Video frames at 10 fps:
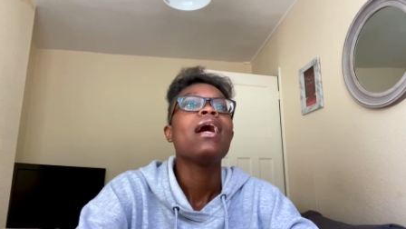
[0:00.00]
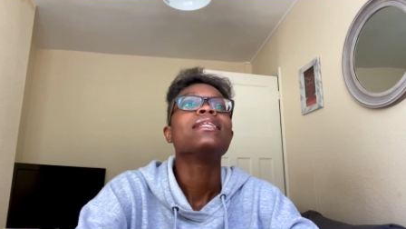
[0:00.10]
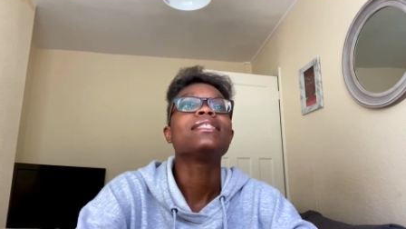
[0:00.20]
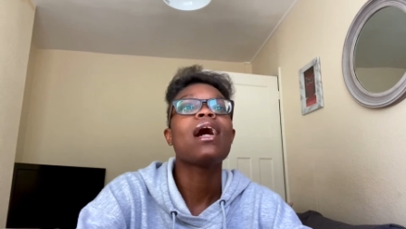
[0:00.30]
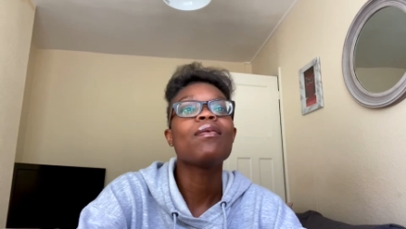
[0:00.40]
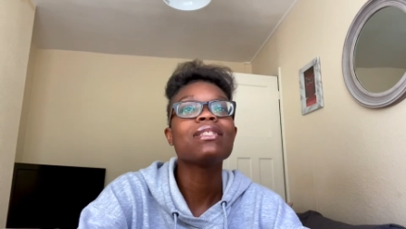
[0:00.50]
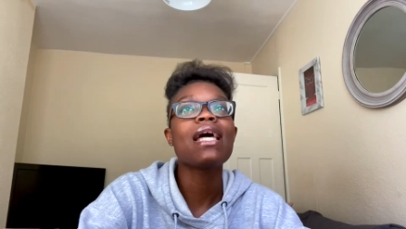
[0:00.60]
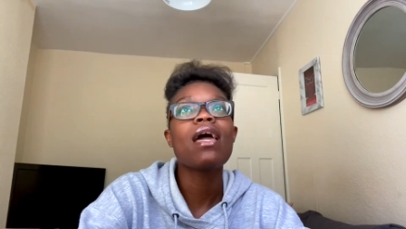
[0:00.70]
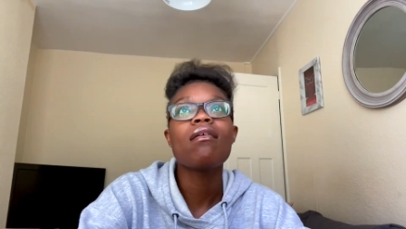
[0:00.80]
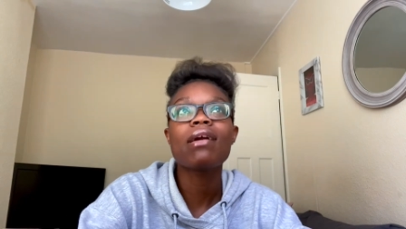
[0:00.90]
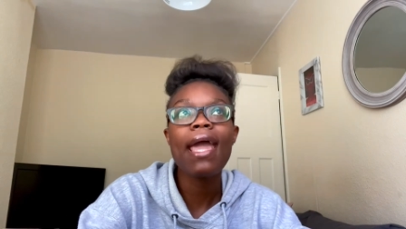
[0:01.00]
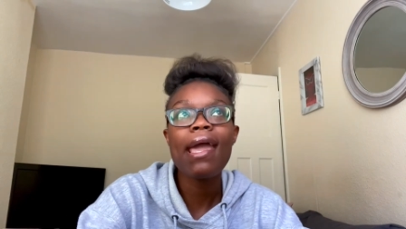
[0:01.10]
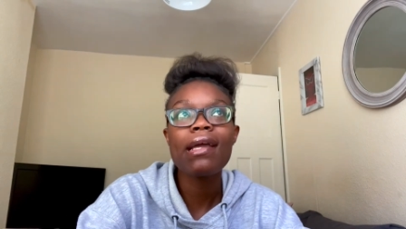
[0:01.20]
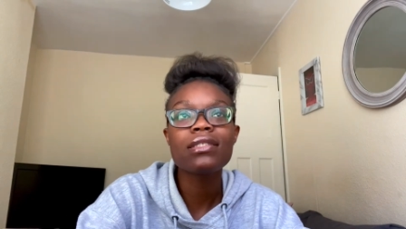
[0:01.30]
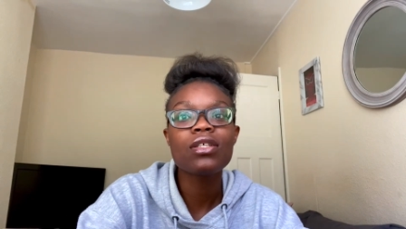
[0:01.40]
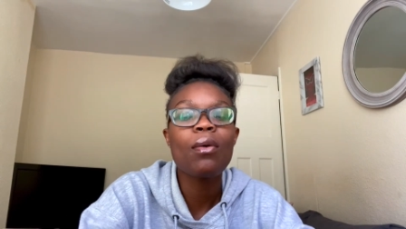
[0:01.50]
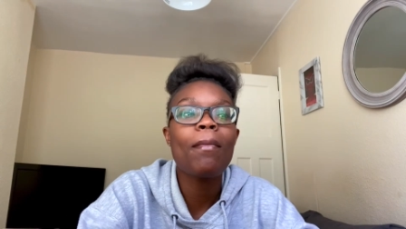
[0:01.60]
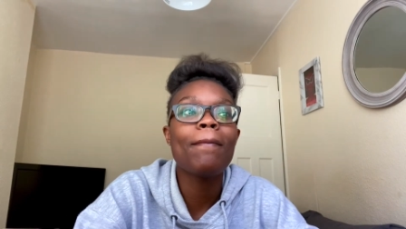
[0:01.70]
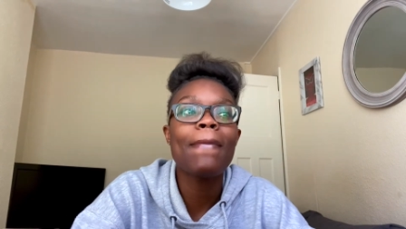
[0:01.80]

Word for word: So I was like, okay, so